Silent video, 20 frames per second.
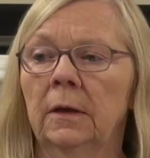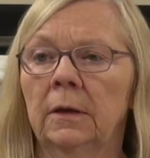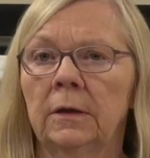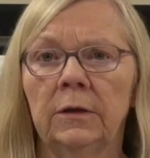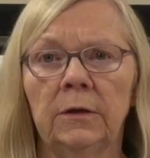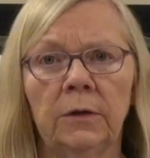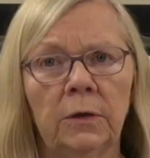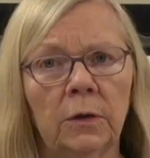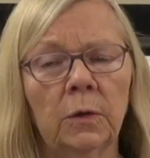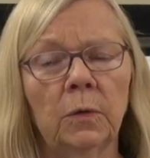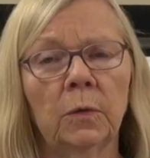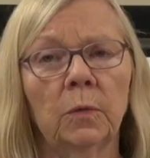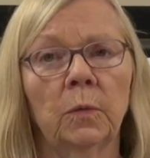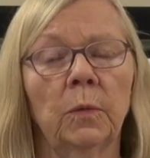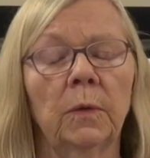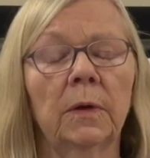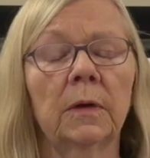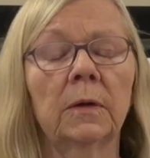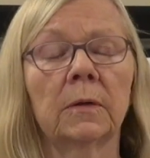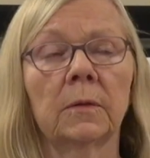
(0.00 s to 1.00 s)
you
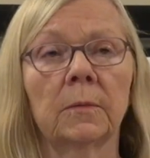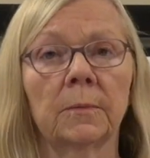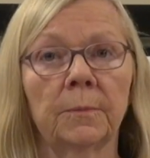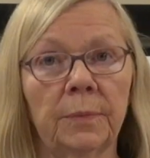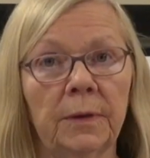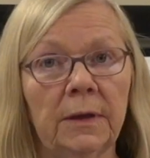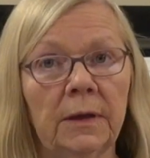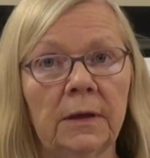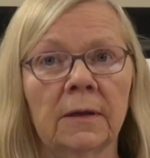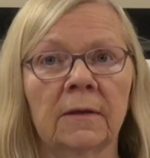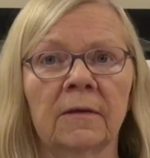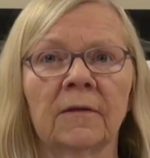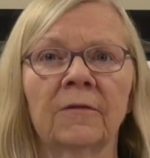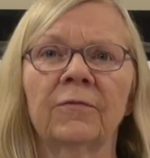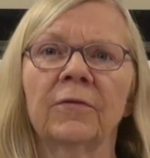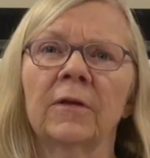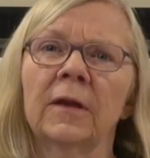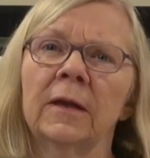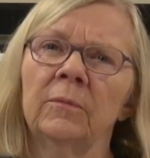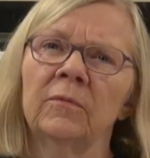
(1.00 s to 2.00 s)
will be in the
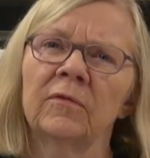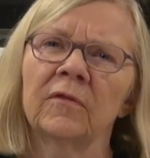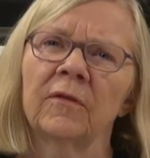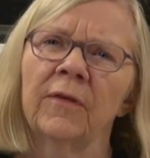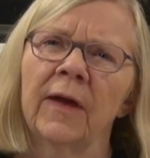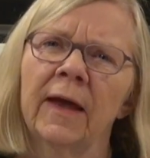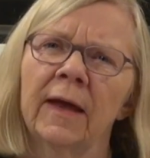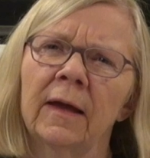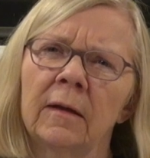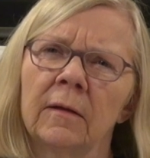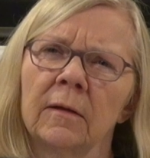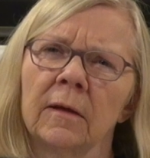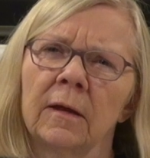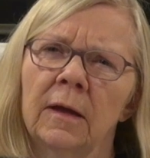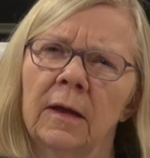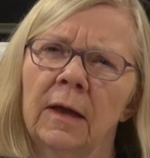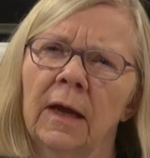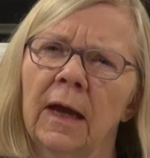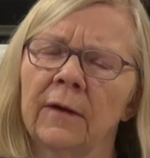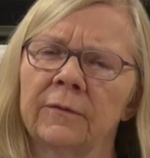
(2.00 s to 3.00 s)
flames of hell
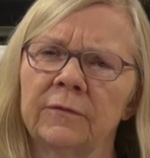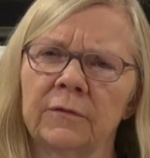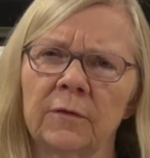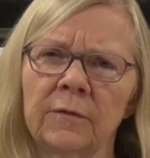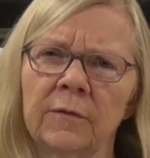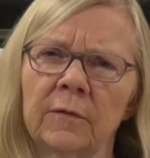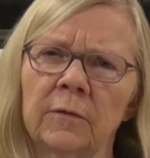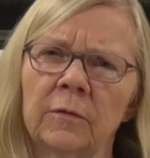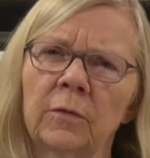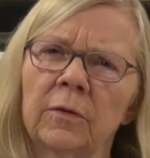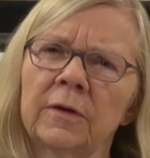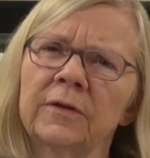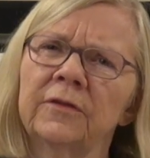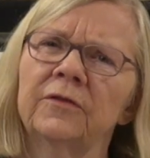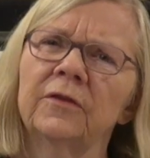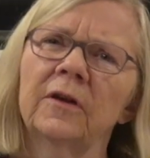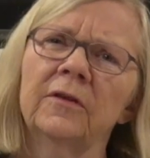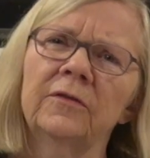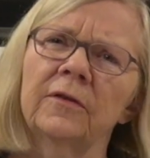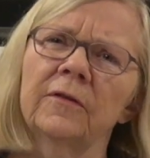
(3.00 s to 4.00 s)
after the Lord
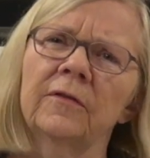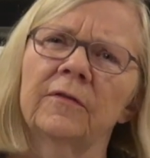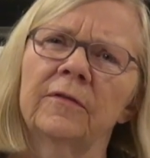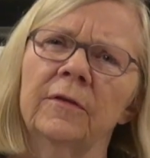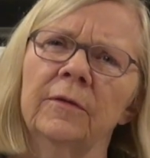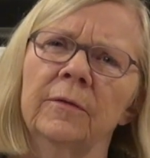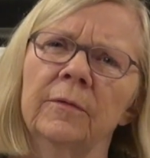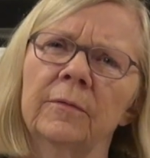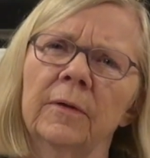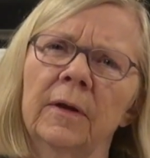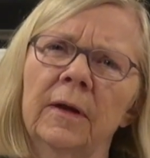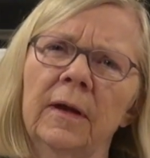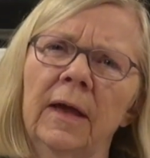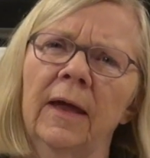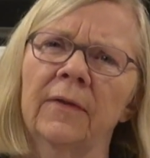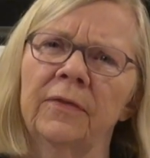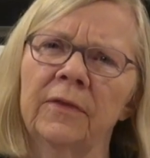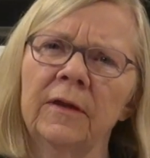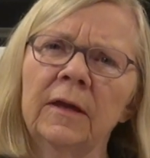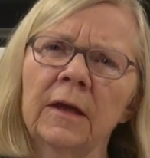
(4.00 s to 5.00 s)
judges you
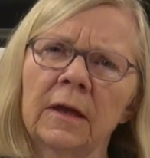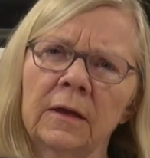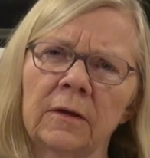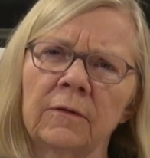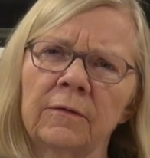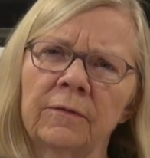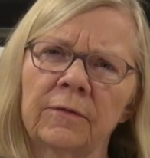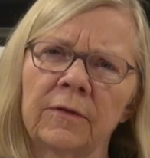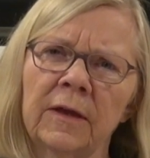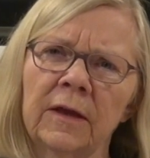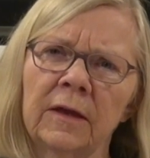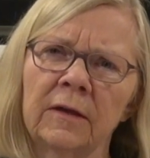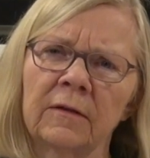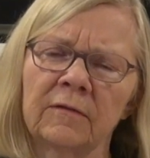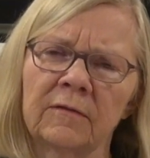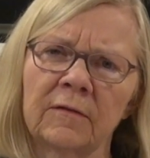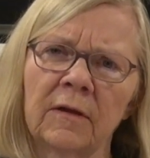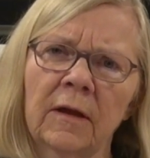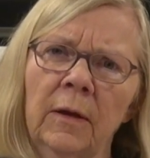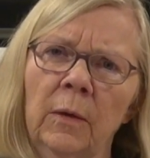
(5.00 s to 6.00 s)
at the end of
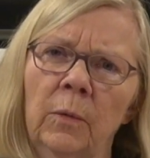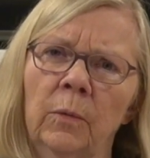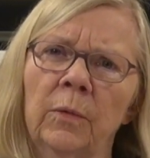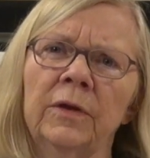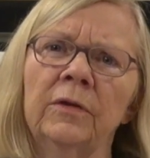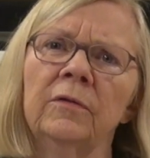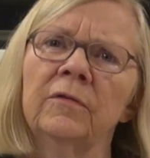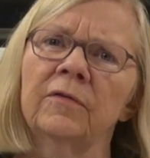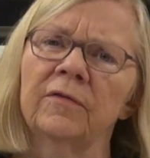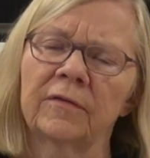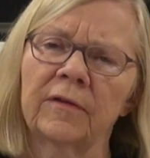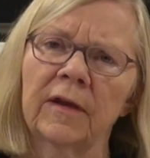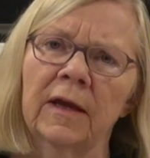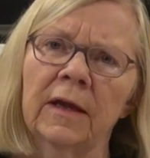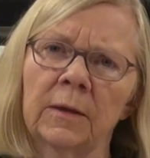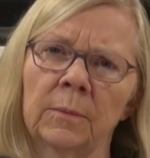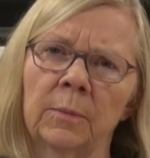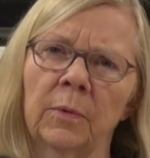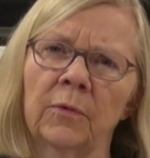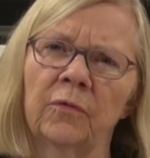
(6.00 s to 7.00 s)
things when you
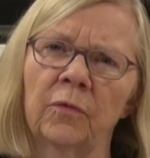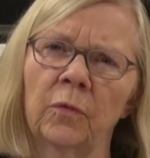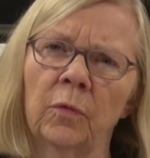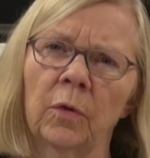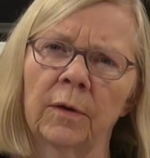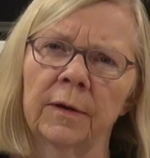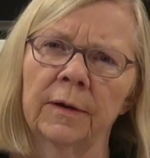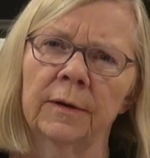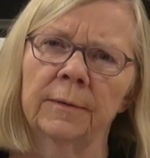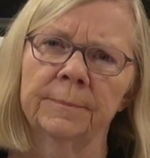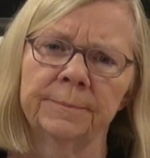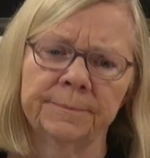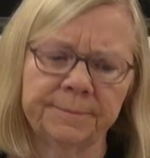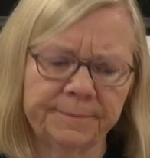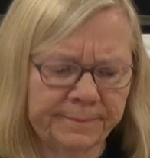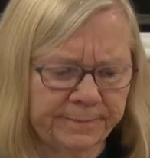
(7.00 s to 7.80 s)
stand before him.